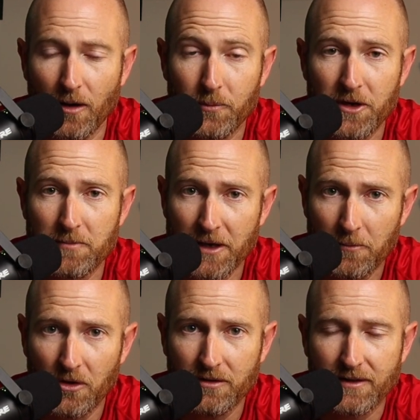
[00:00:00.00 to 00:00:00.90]
pretty
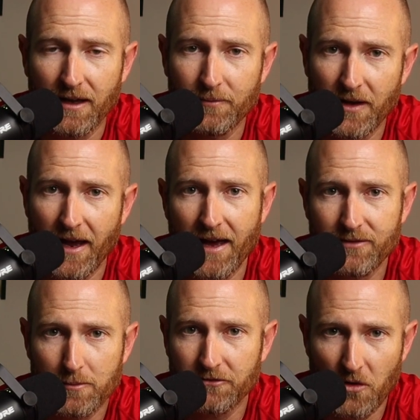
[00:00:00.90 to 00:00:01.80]
minimal. They have
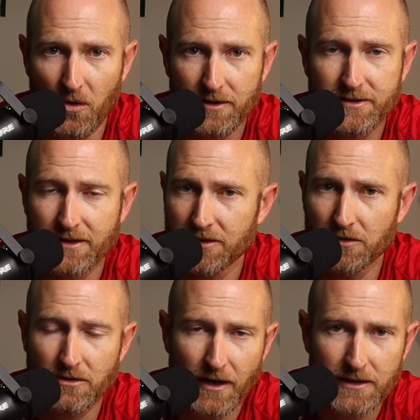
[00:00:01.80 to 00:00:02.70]
them, of course, and they do
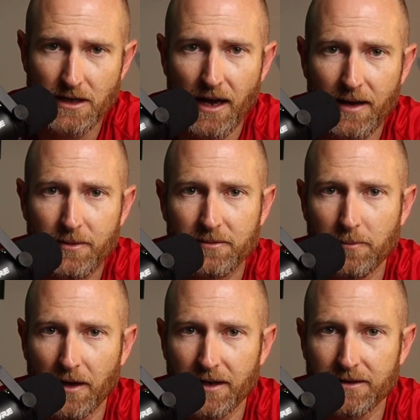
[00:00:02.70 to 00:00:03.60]
a great job,
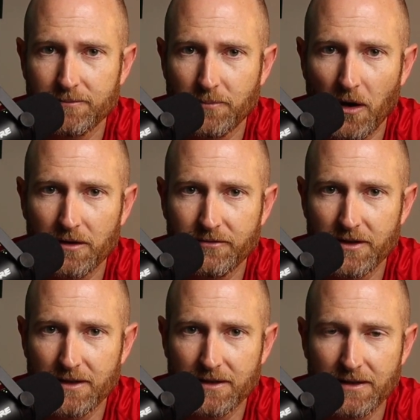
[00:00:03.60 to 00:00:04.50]
but part of
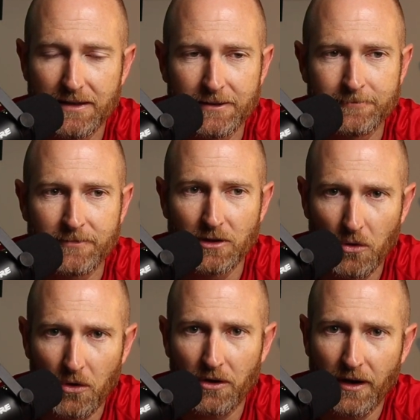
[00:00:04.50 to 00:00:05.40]
the
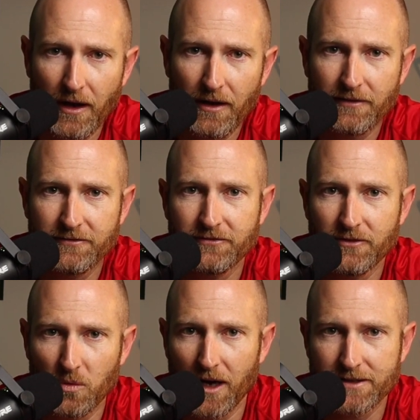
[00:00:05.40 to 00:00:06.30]
lure of
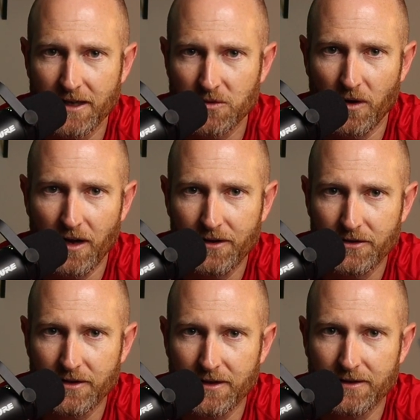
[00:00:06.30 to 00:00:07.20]
the Wasatch
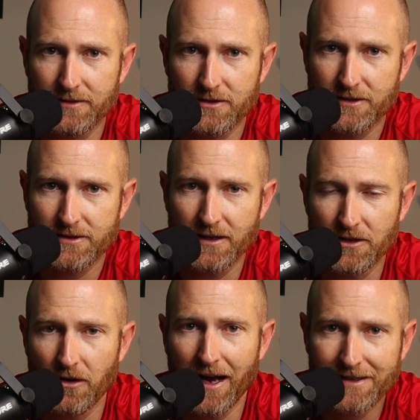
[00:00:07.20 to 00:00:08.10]
100 is just that
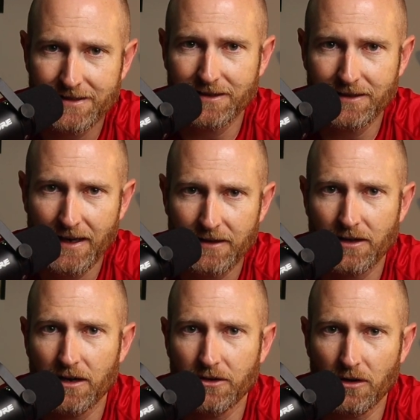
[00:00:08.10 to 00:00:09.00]
you're isolated out
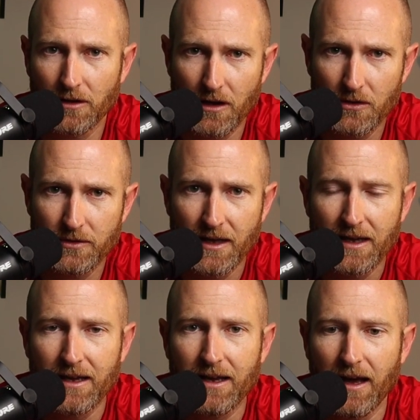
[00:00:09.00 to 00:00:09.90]
there, you're alone,
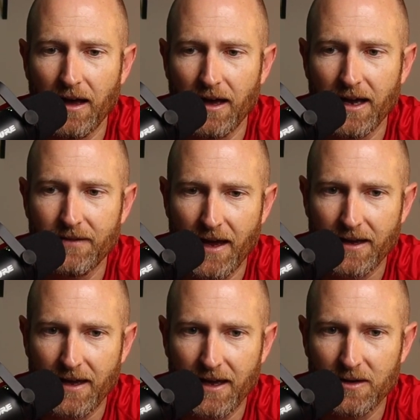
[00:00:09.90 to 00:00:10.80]
and that
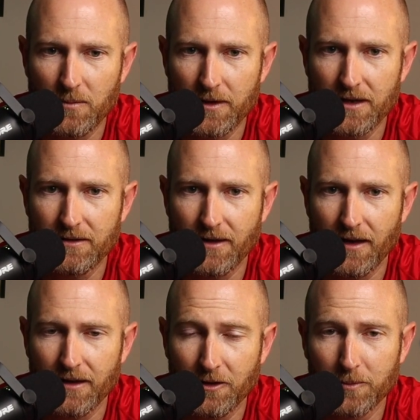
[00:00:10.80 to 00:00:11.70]
can be
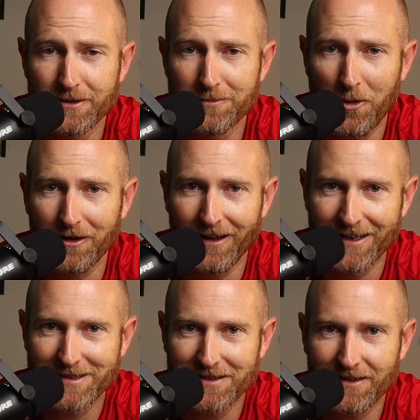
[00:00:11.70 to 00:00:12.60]
a little bit
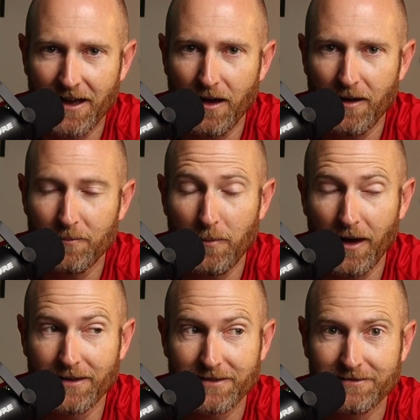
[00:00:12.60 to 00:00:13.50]
demoralizing,
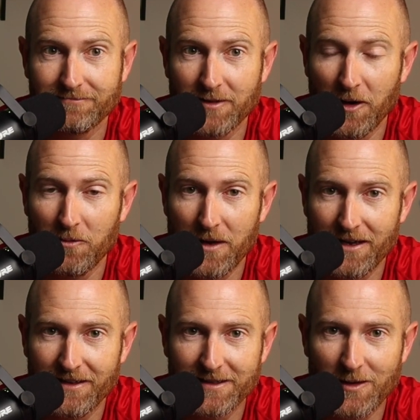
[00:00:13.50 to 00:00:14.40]
but you know
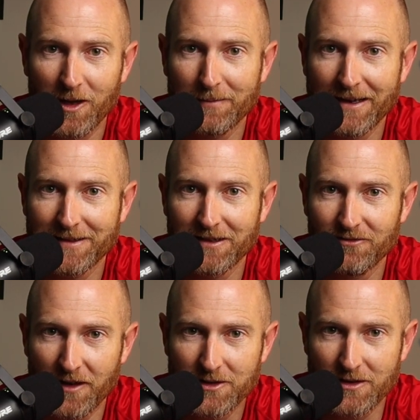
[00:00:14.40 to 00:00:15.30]
me, it's all about the
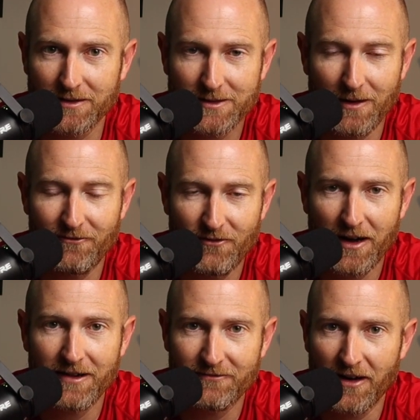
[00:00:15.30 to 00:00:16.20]
adventure, so I'm
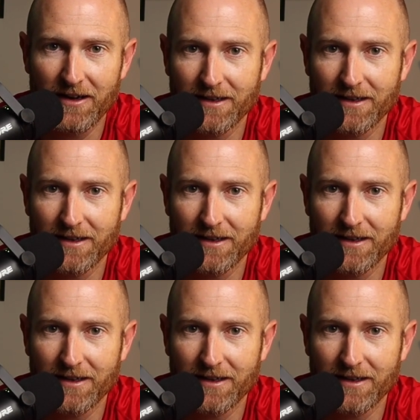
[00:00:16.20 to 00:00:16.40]
very, very